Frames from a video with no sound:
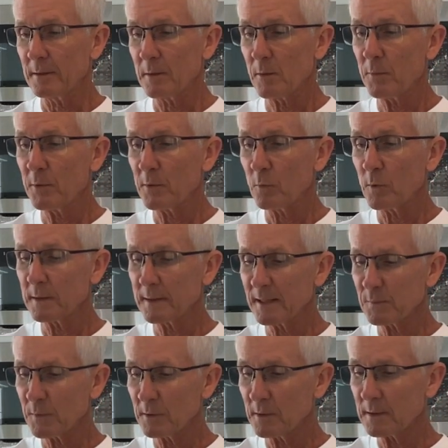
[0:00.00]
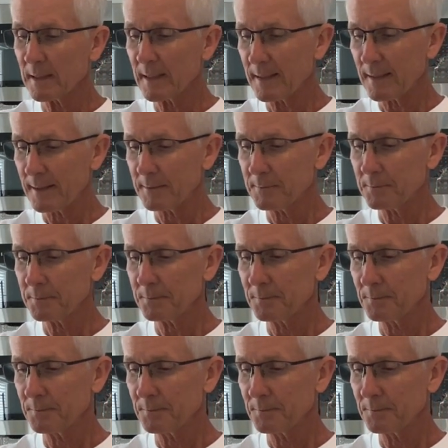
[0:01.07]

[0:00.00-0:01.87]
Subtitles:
I'm going to put 1 teaspoon of thyme.